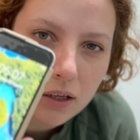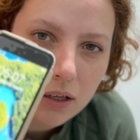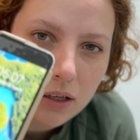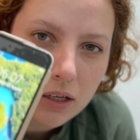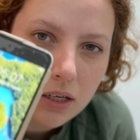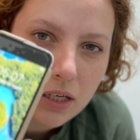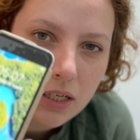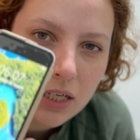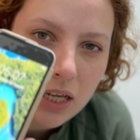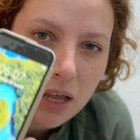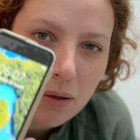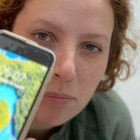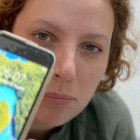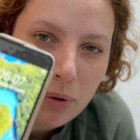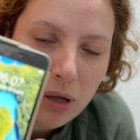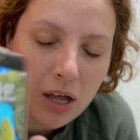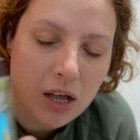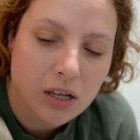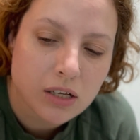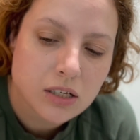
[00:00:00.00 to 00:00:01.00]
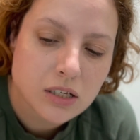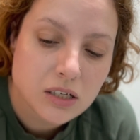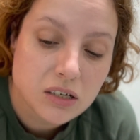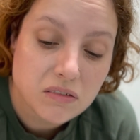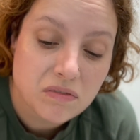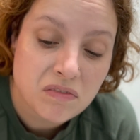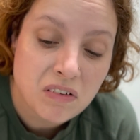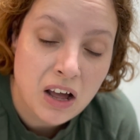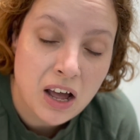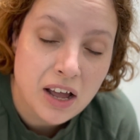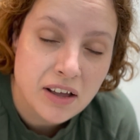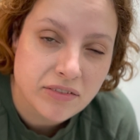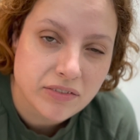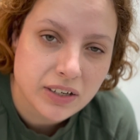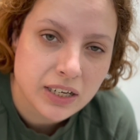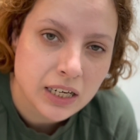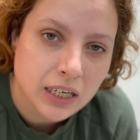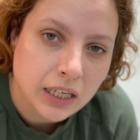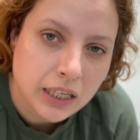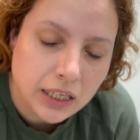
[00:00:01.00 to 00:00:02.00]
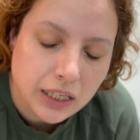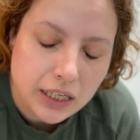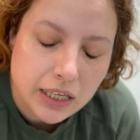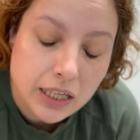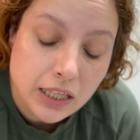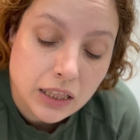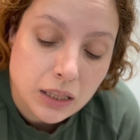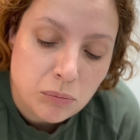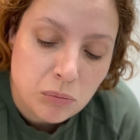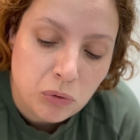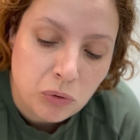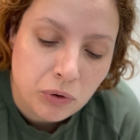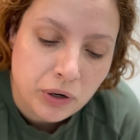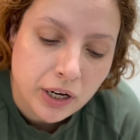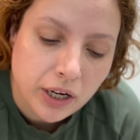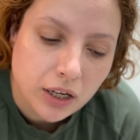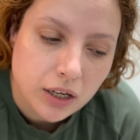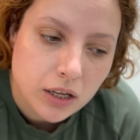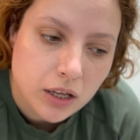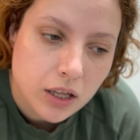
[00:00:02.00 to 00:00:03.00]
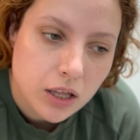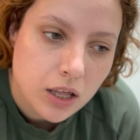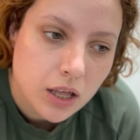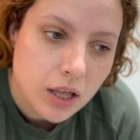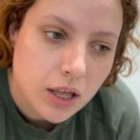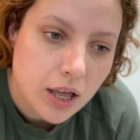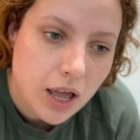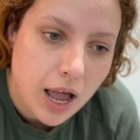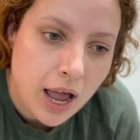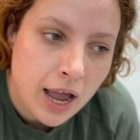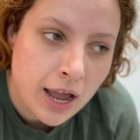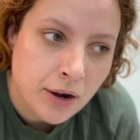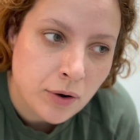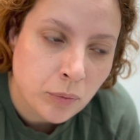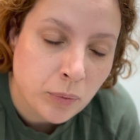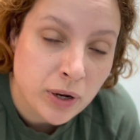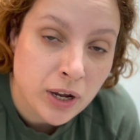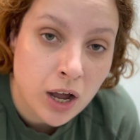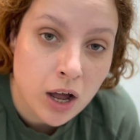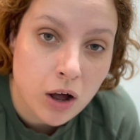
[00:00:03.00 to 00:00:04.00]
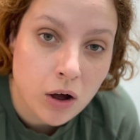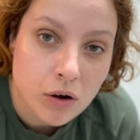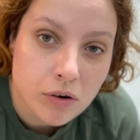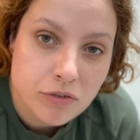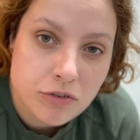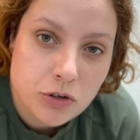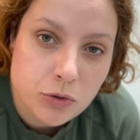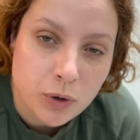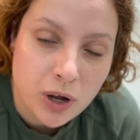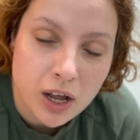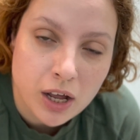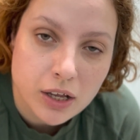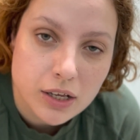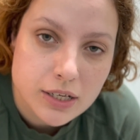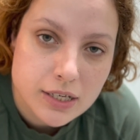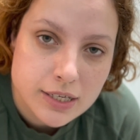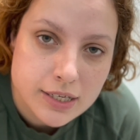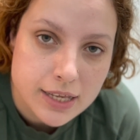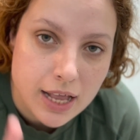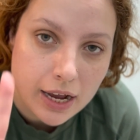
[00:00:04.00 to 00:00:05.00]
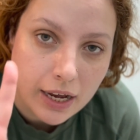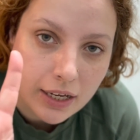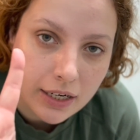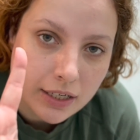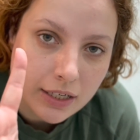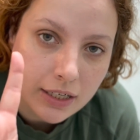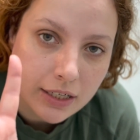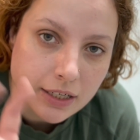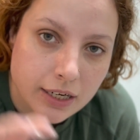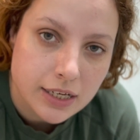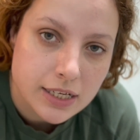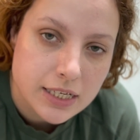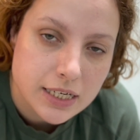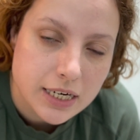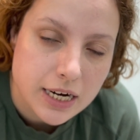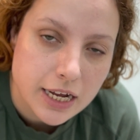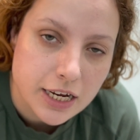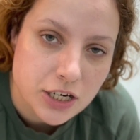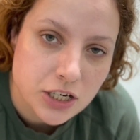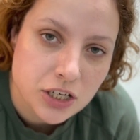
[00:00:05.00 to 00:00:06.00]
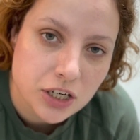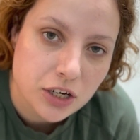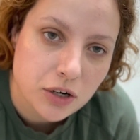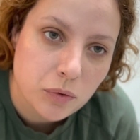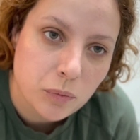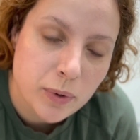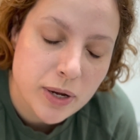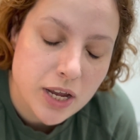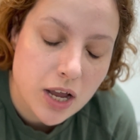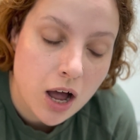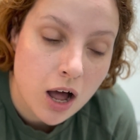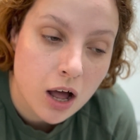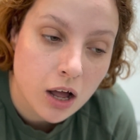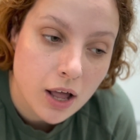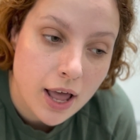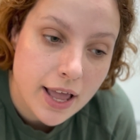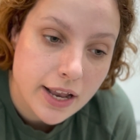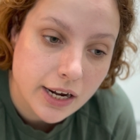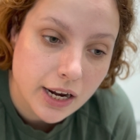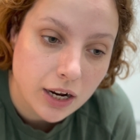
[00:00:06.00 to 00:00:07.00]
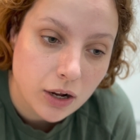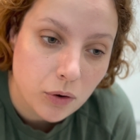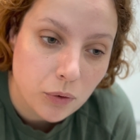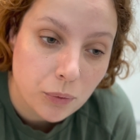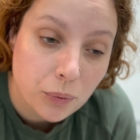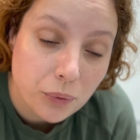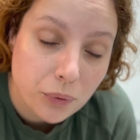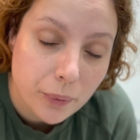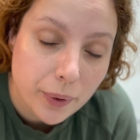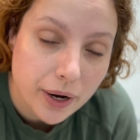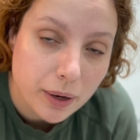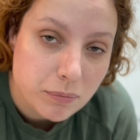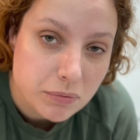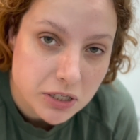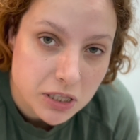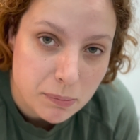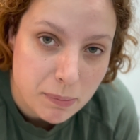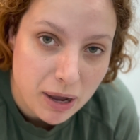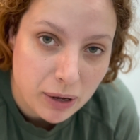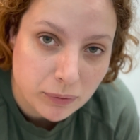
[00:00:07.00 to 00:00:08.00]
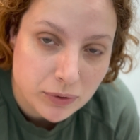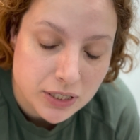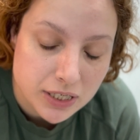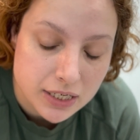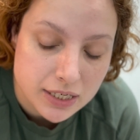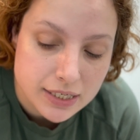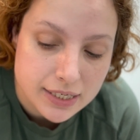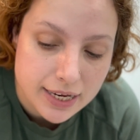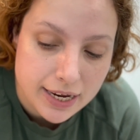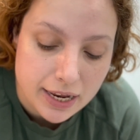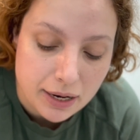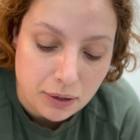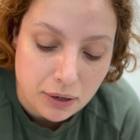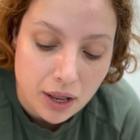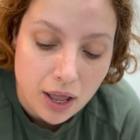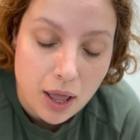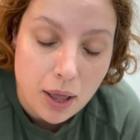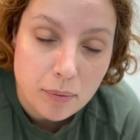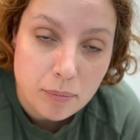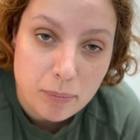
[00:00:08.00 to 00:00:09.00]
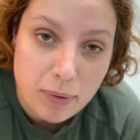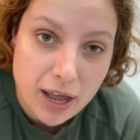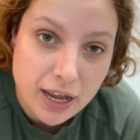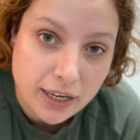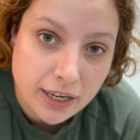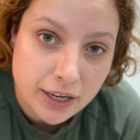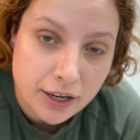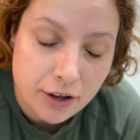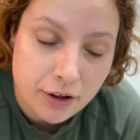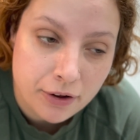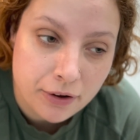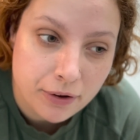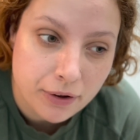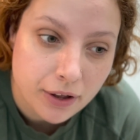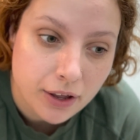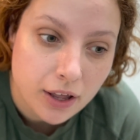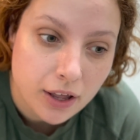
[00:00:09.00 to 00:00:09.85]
5:10 nearly in the morning, and we are off to our second destination. We are heading all the way up to the mountains in Baguio,